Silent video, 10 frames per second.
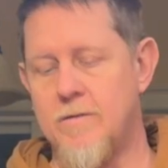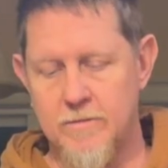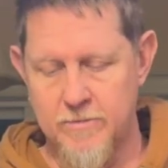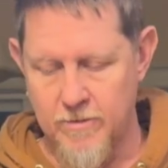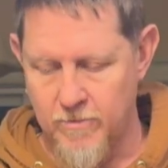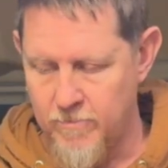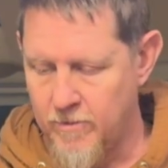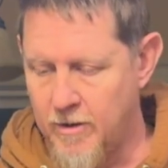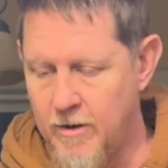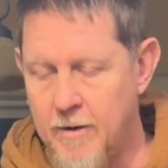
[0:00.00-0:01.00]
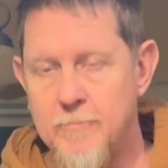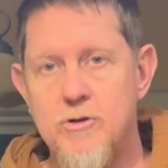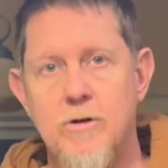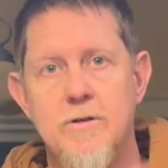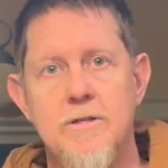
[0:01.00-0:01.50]
So
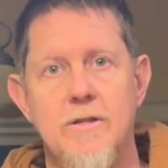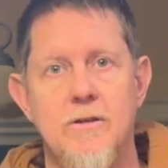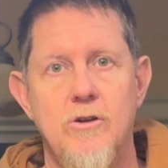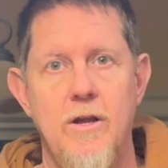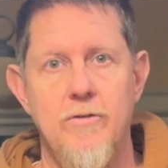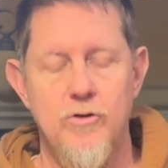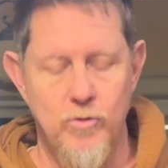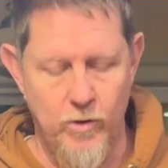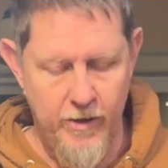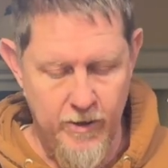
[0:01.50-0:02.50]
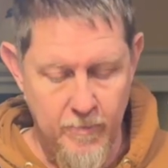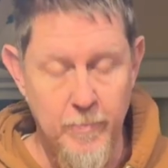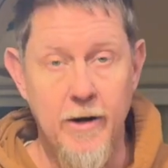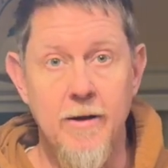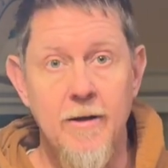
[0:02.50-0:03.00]
sure it's in the drawer here,
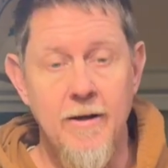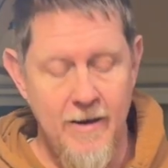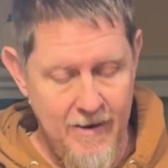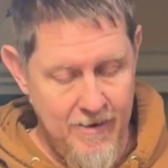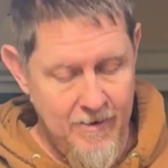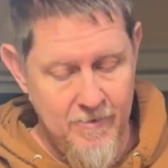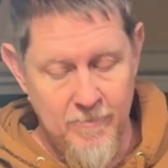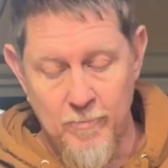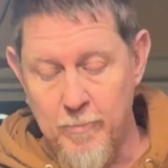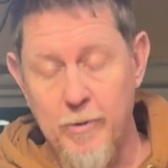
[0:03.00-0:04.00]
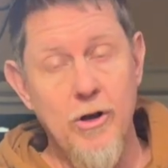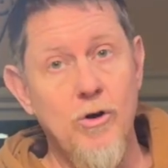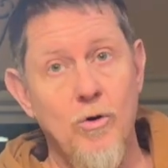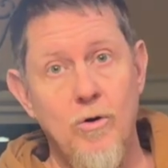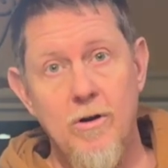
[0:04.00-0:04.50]
but pretty
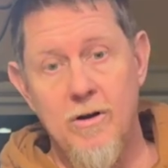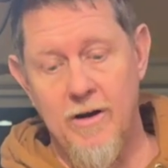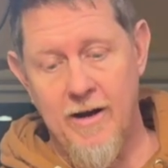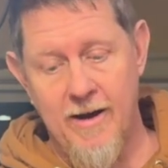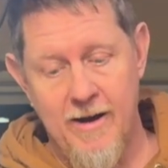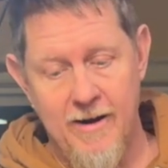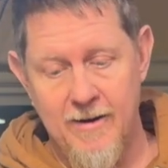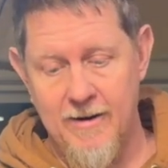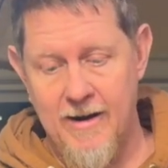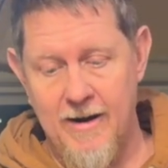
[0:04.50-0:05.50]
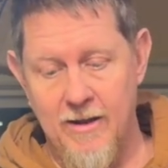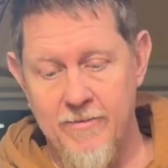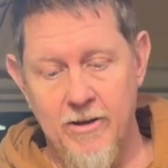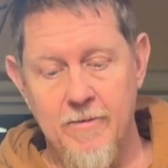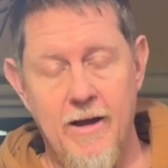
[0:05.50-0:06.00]
cool. I love
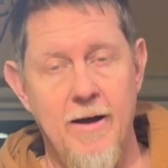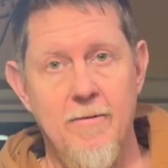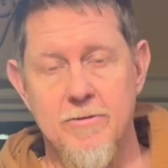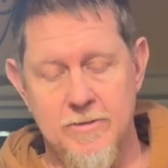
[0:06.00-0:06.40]
it. I was